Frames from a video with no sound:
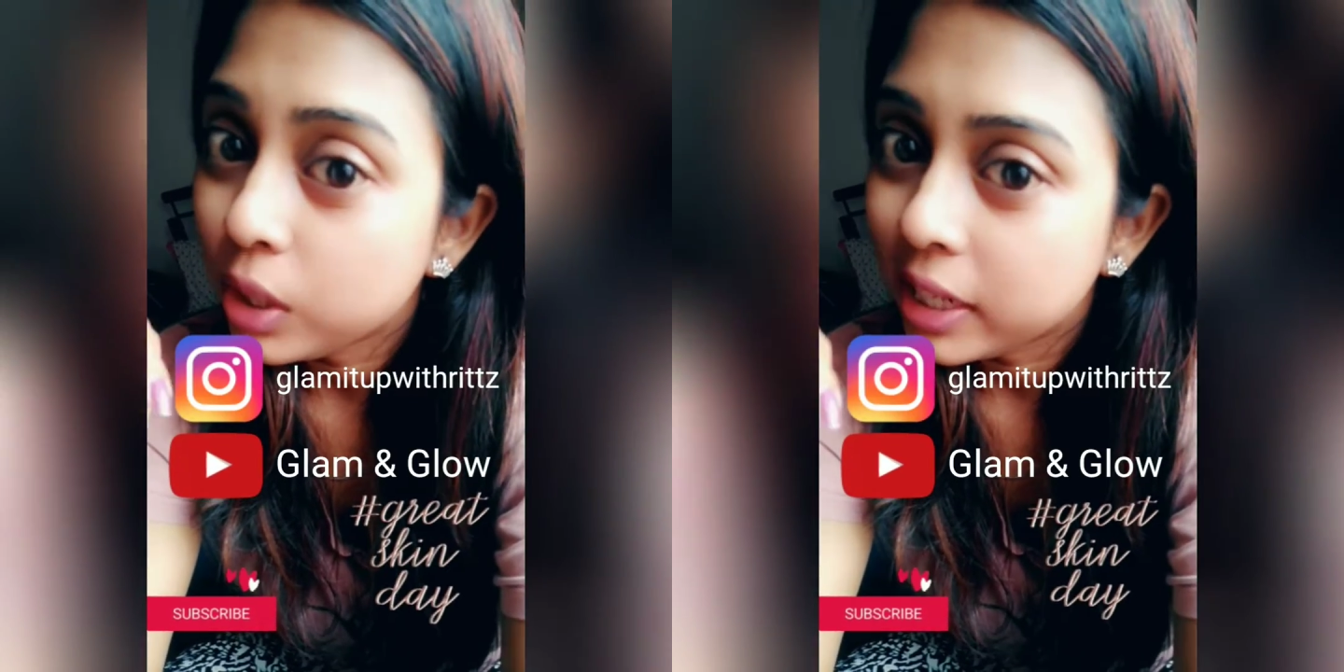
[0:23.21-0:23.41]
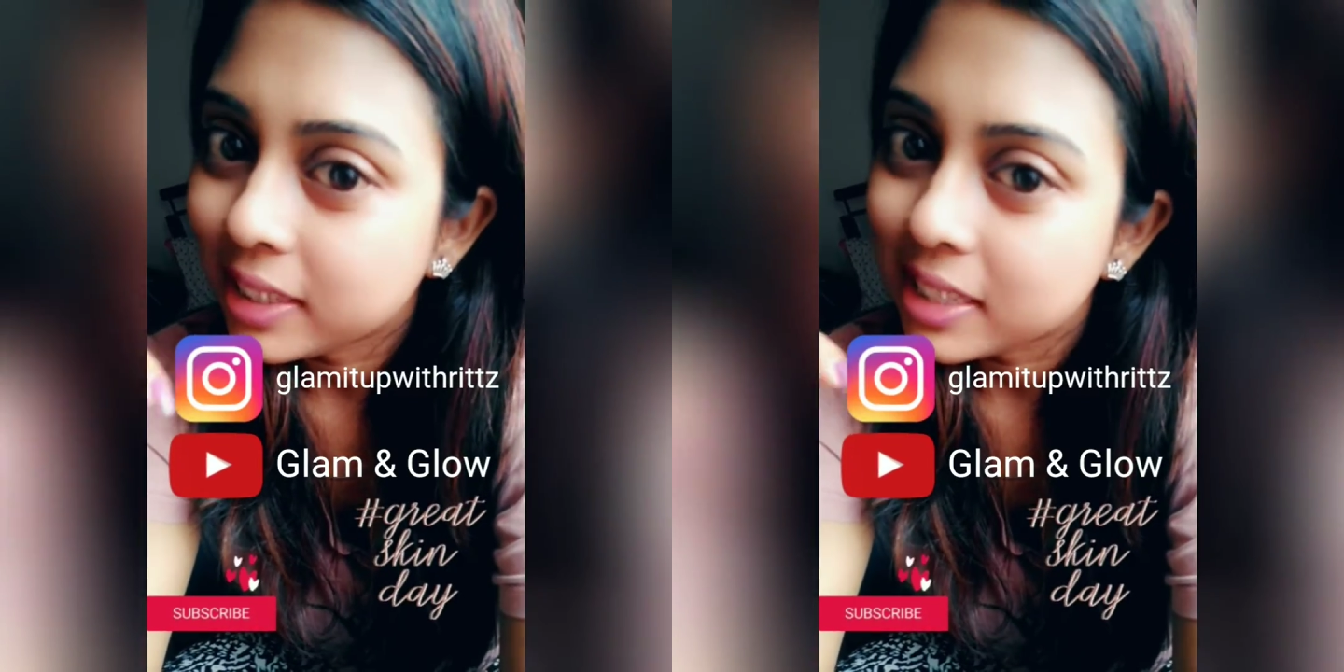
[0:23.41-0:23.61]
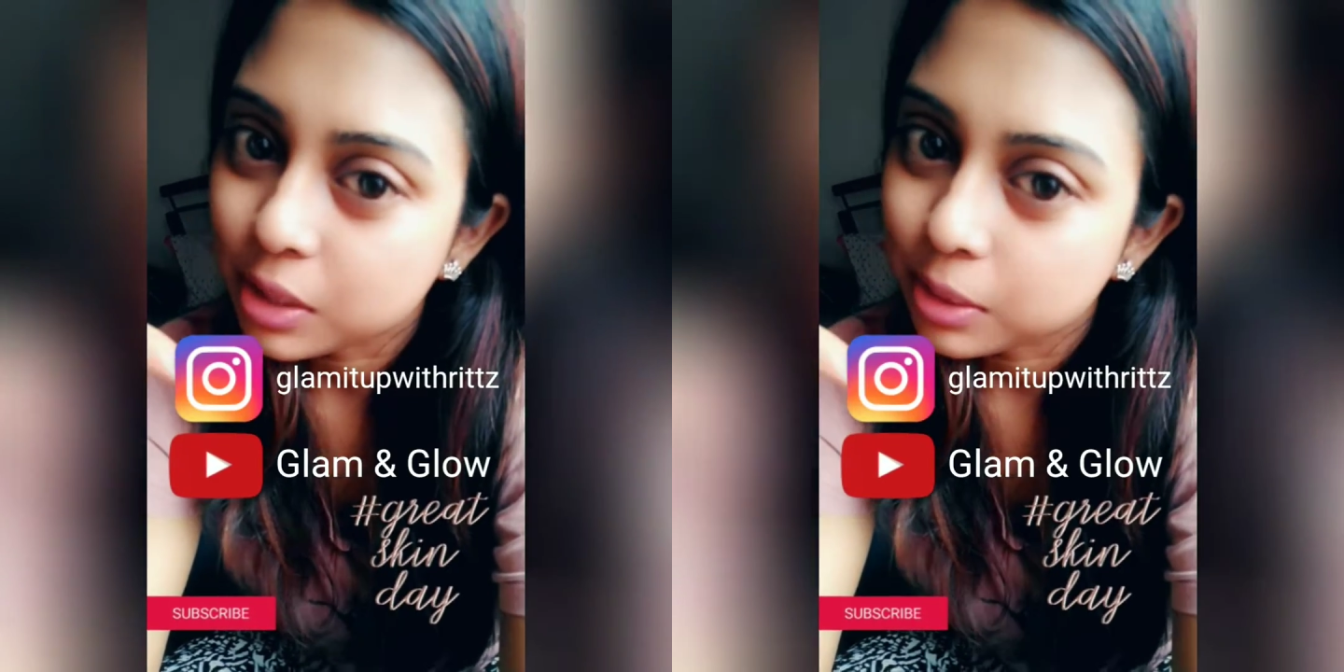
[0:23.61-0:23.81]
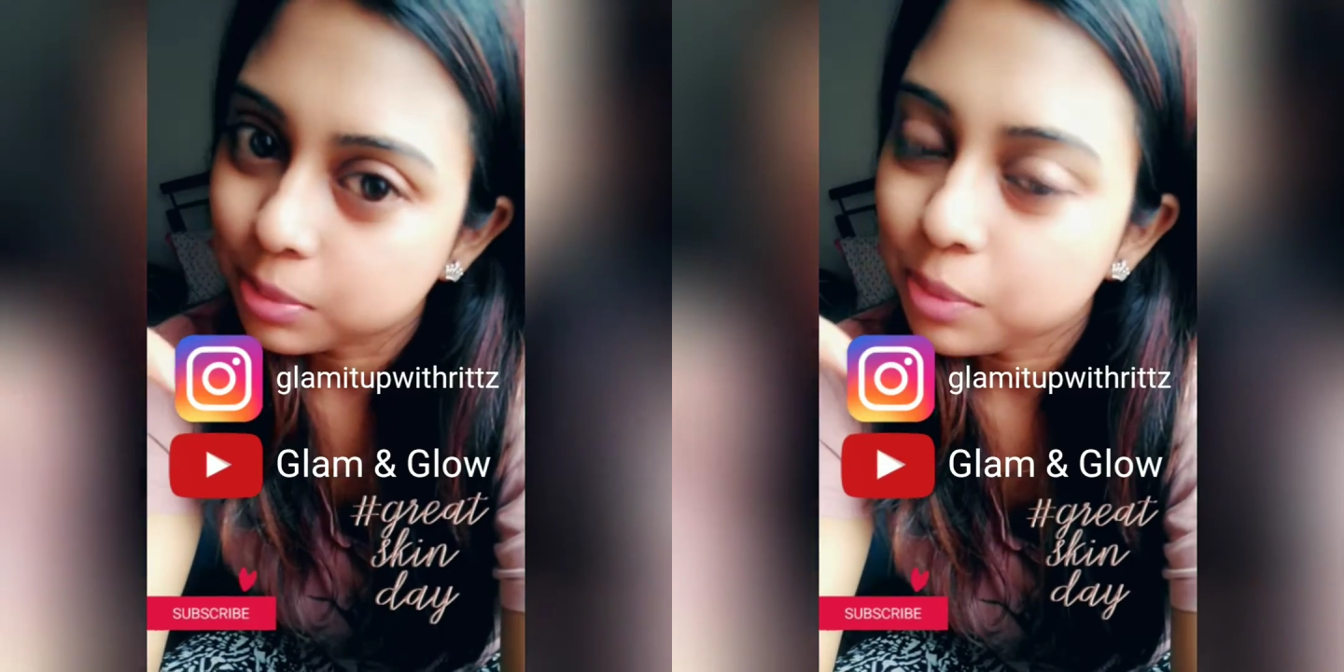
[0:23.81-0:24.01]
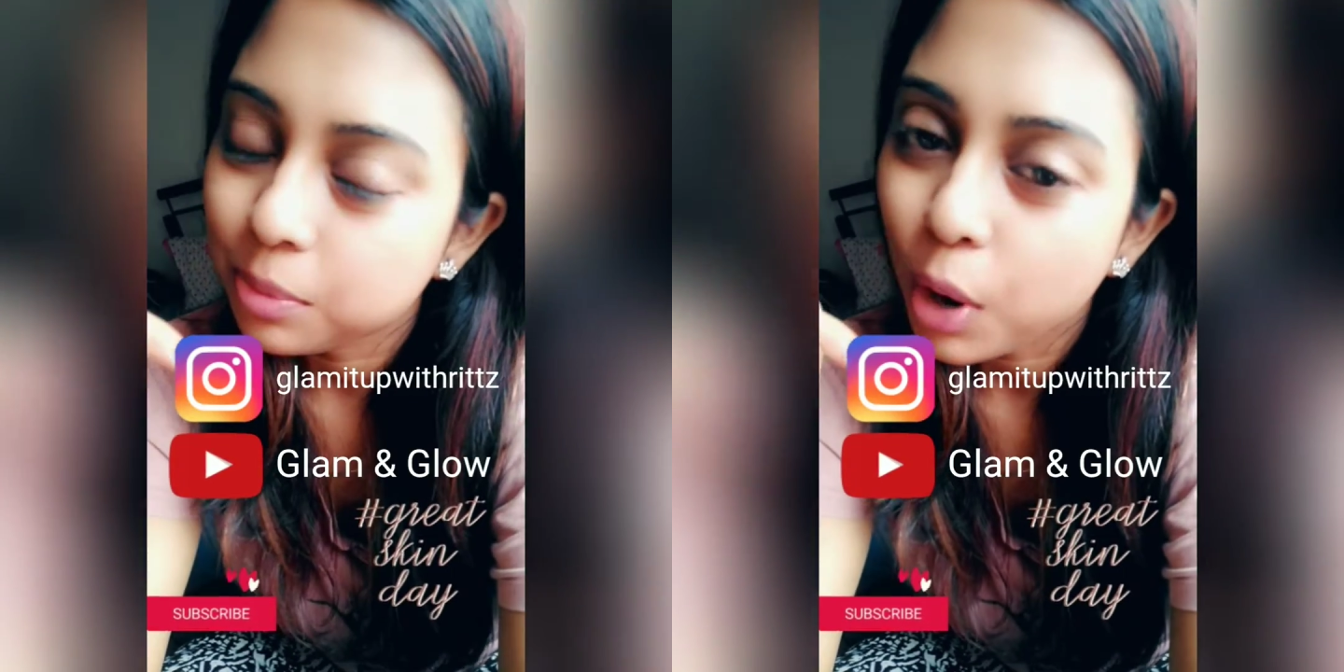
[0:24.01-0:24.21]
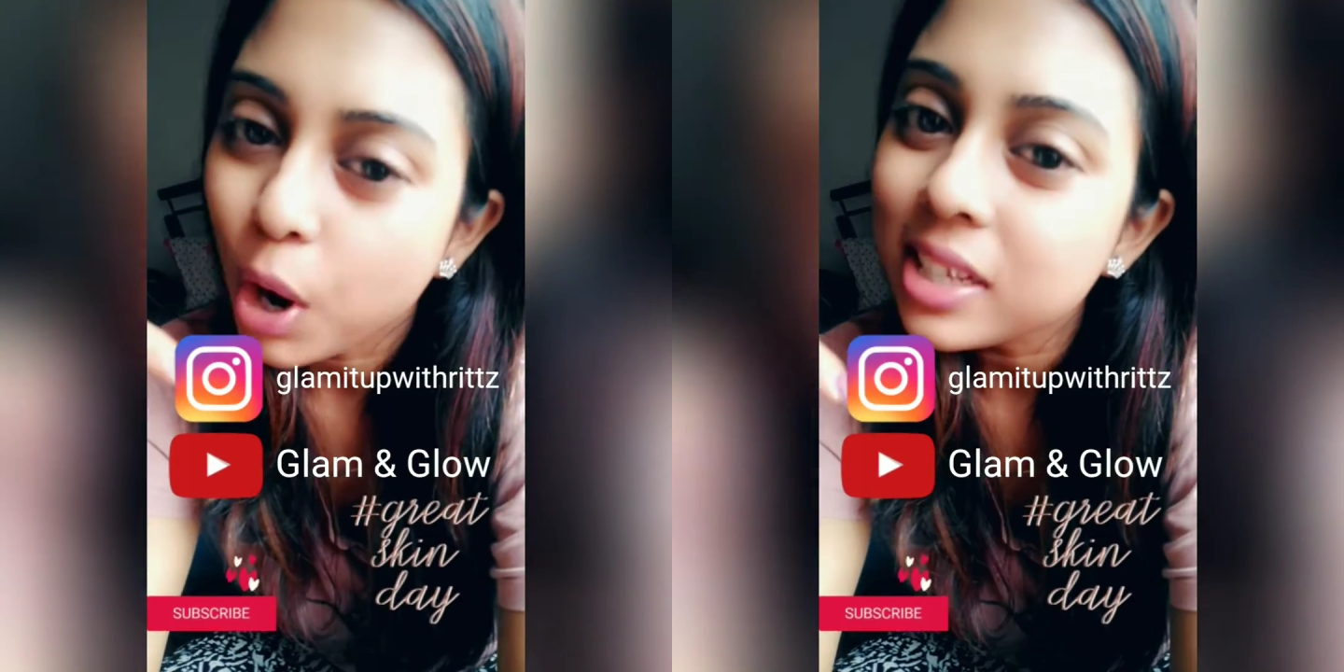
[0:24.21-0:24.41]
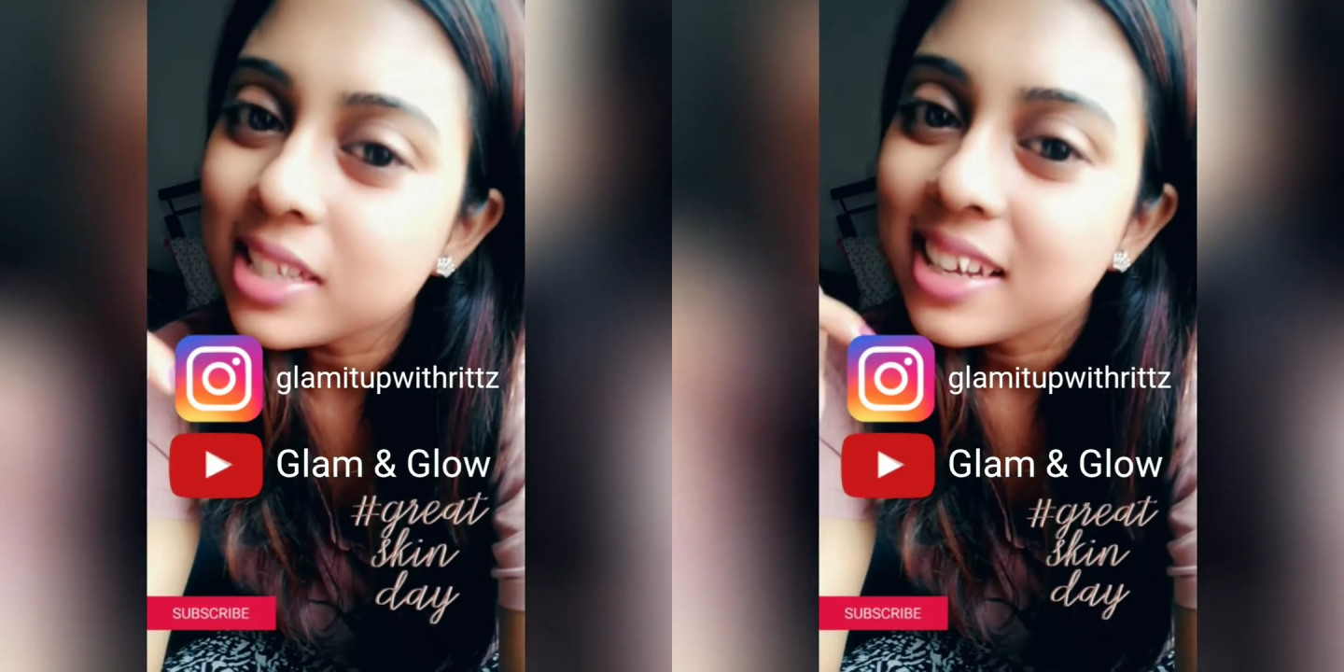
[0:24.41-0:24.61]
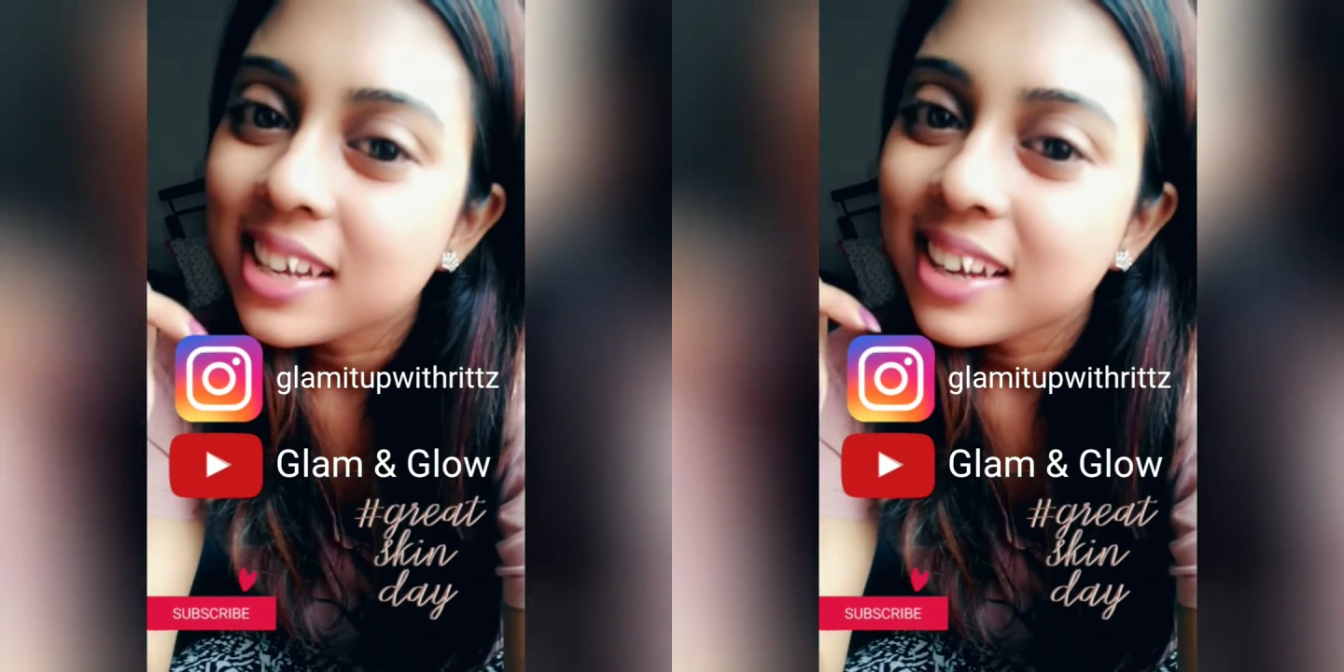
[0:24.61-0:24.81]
link description box.